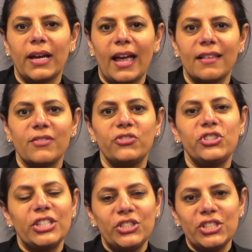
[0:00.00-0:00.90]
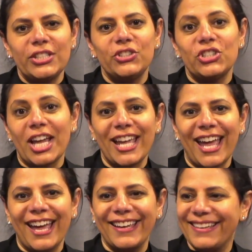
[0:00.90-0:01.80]
guest, Gigi
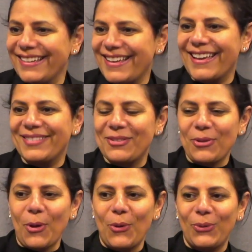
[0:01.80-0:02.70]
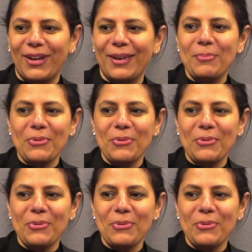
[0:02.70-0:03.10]
JK. He has his own